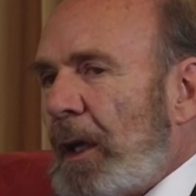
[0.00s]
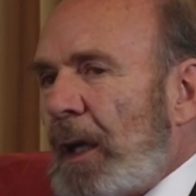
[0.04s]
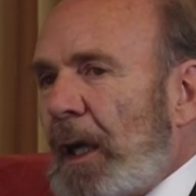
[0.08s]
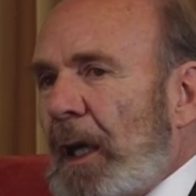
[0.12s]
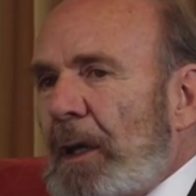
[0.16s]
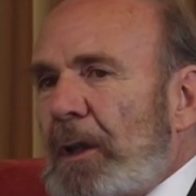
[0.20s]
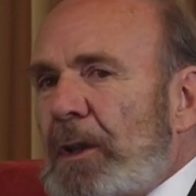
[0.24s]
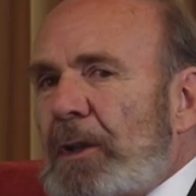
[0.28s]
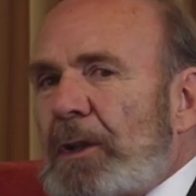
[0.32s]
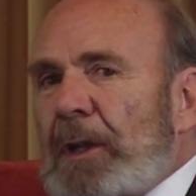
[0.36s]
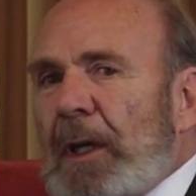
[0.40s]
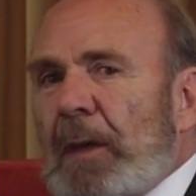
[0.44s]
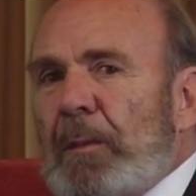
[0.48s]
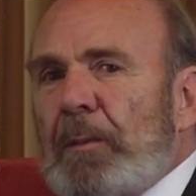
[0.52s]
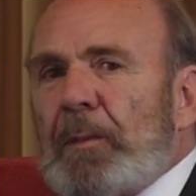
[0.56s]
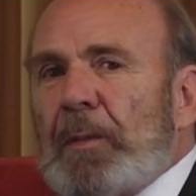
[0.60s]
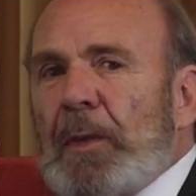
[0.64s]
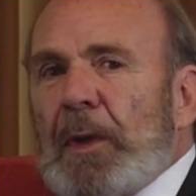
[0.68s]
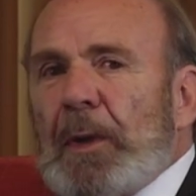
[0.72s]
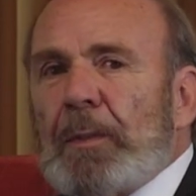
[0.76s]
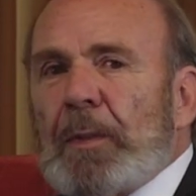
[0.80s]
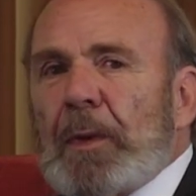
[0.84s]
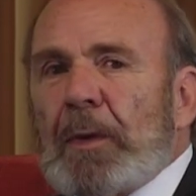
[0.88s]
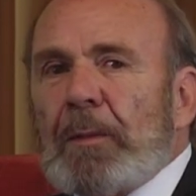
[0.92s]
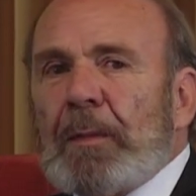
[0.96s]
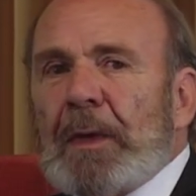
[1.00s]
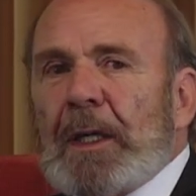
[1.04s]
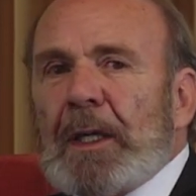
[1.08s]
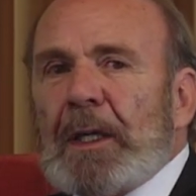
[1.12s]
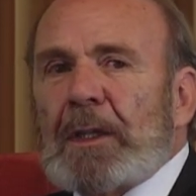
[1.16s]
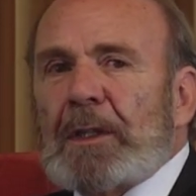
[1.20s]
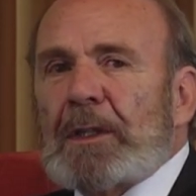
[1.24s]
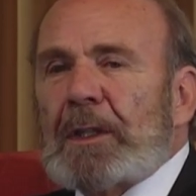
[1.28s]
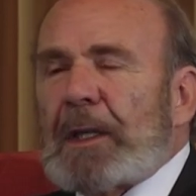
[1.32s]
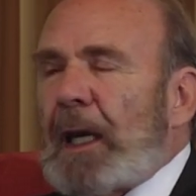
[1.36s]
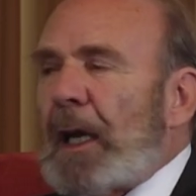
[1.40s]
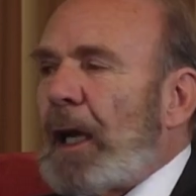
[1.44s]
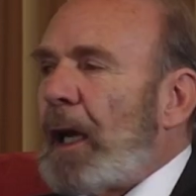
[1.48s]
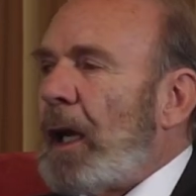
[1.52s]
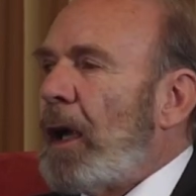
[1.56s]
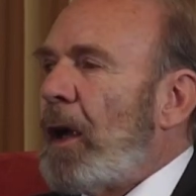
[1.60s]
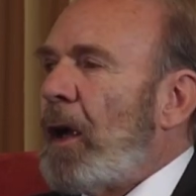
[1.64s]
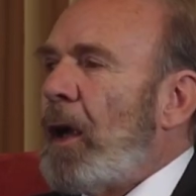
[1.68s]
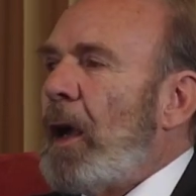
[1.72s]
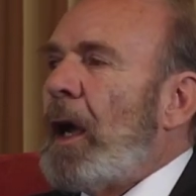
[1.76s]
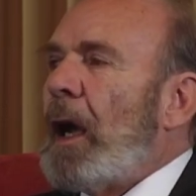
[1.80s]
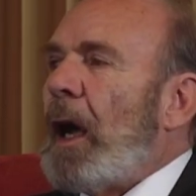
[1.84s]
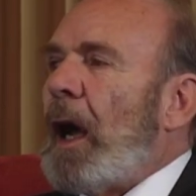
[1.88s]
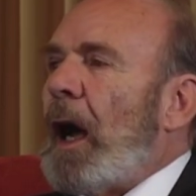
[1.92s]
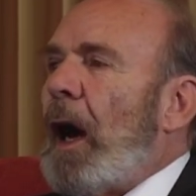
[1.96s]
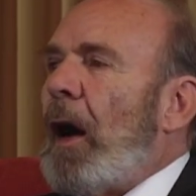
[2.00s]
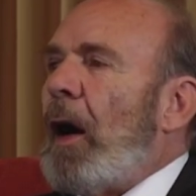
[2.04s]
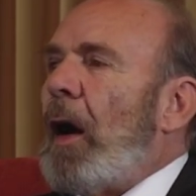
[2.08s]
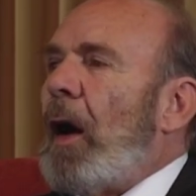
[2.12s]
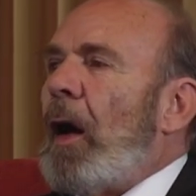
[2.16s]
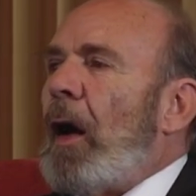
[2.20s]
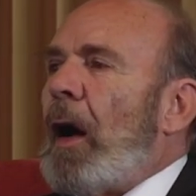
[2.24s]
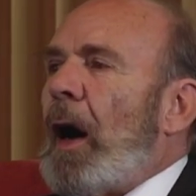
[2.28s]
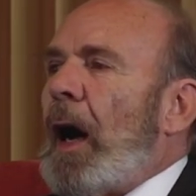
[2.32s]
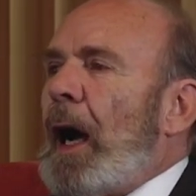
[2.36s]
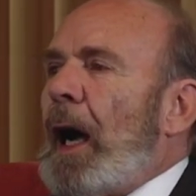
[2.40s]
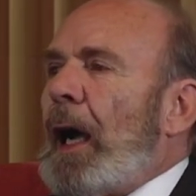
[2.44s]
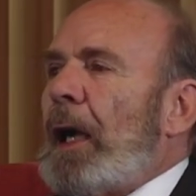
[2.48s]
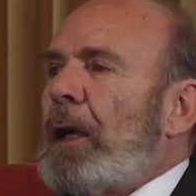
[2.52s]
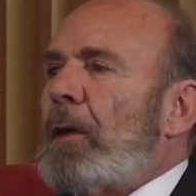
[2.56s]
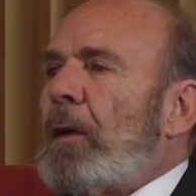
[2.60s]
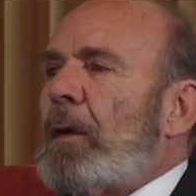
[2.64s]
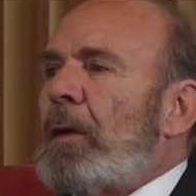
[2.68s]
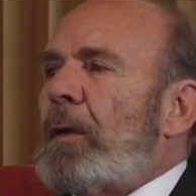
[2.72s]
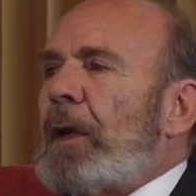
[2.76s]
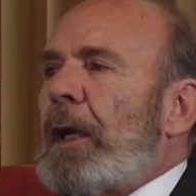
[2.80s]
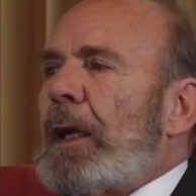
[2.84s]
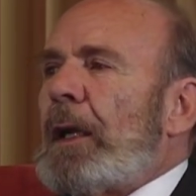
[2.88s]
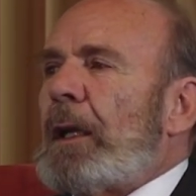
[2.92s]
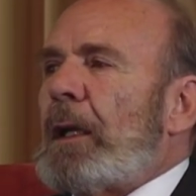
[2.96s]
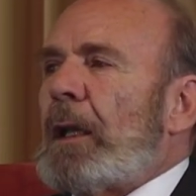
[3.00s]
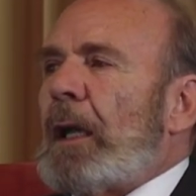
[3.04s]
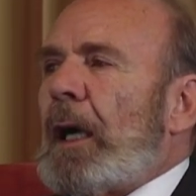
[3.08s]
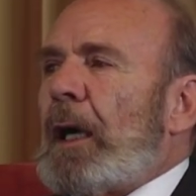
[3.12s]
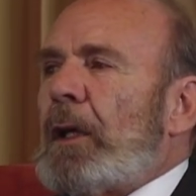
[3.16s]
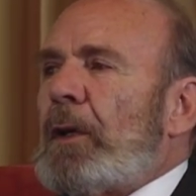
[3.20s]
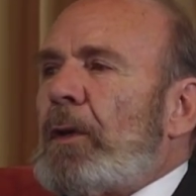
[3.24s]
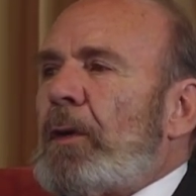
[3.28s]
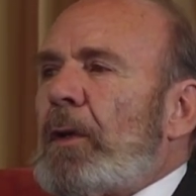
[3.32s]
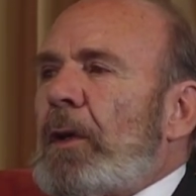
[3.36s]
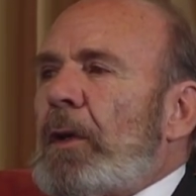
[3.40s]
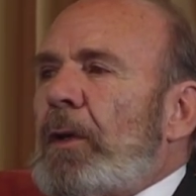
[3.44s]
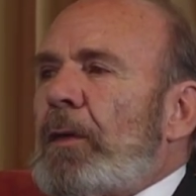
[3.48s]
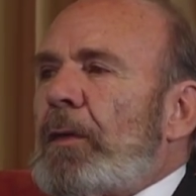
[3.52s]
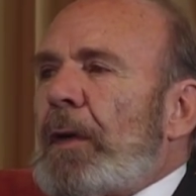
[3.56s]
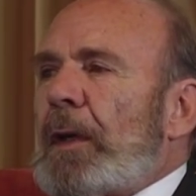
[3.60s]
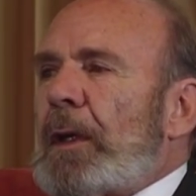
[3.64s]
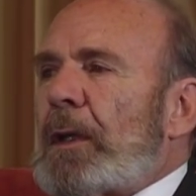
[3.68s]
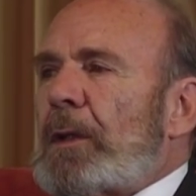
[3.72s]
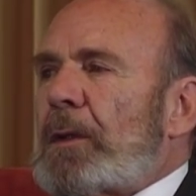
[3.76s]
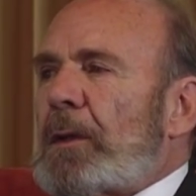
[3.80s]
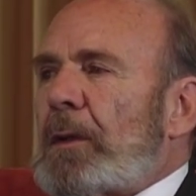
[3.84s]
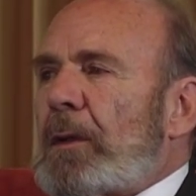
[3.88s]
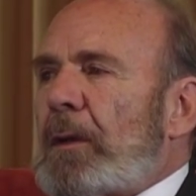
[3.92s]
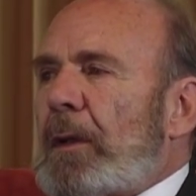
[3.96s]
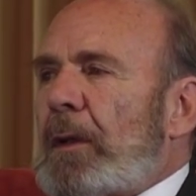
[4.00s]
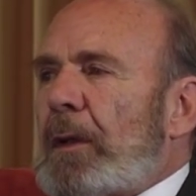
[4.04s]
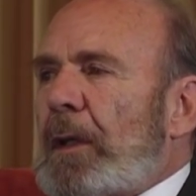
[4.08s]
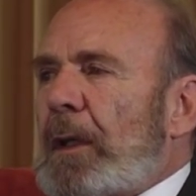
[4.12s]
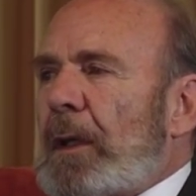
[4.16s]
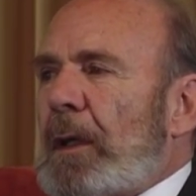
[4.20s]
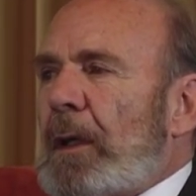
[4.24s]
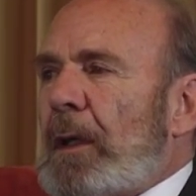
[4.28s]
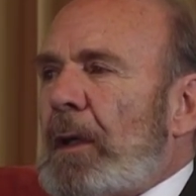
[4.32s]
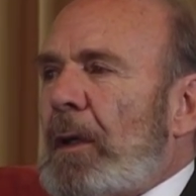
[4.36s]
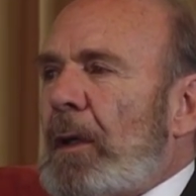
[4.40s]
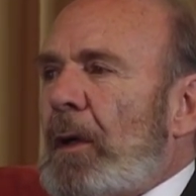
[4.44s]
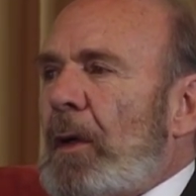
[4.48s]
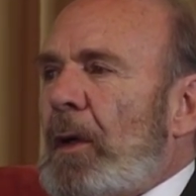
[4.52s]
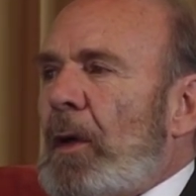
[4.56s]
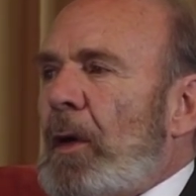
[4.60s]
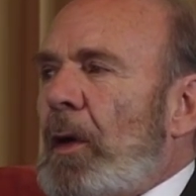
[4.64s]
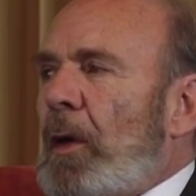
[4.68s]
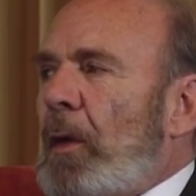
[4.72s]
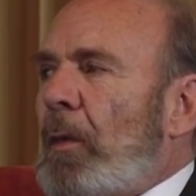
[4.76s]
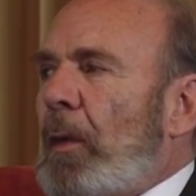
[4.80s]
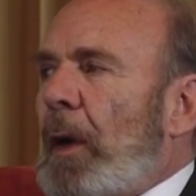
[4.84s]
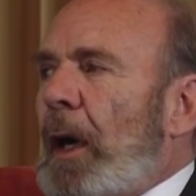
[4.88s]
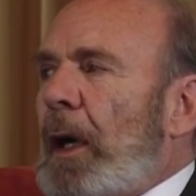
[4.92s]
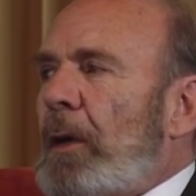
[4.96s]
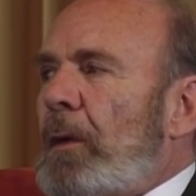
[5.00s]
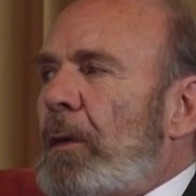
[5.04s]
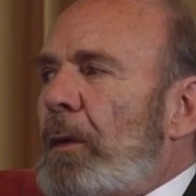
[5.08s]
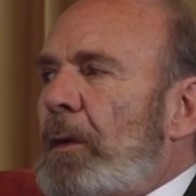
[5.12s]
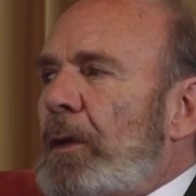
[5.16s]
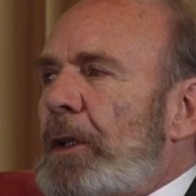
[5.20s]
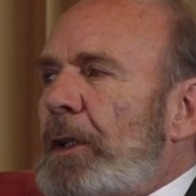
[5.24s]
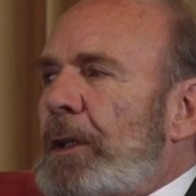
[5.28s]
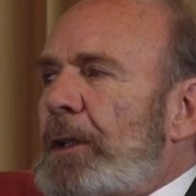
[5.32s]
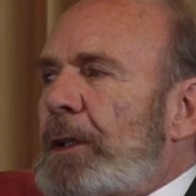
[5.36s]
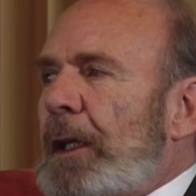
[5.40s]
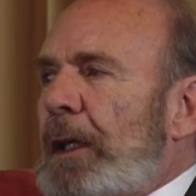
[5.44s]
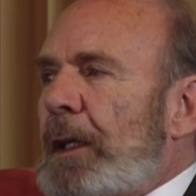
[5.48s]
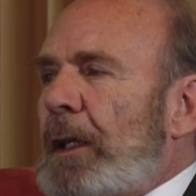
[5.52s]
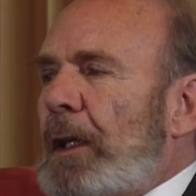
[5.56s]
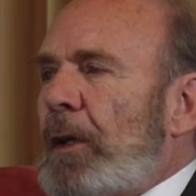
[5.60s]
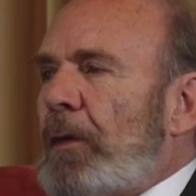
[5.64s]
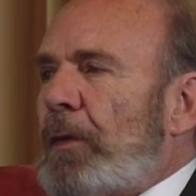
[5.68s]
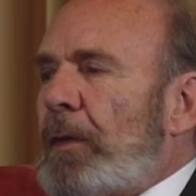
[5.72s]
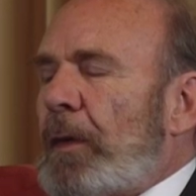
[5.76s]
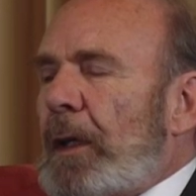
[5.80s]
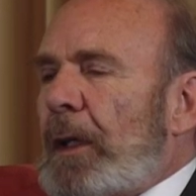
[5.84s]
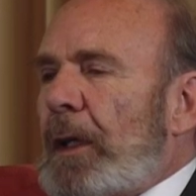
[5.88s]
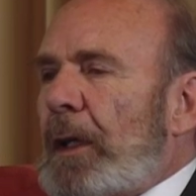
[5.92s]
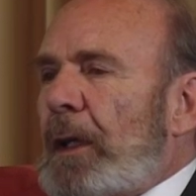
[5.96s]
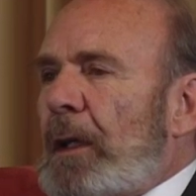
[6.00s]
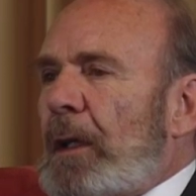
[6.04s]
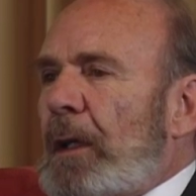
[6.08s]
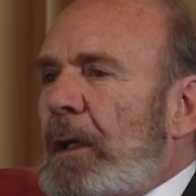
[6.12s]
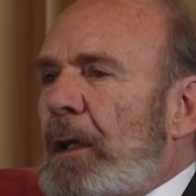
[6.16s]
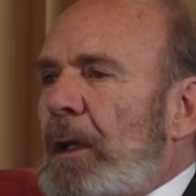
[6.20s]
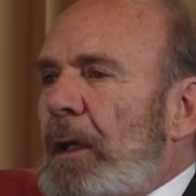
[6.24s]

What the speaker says: And some people might say, oh, I don't like that universal thing. Why don't you say divine?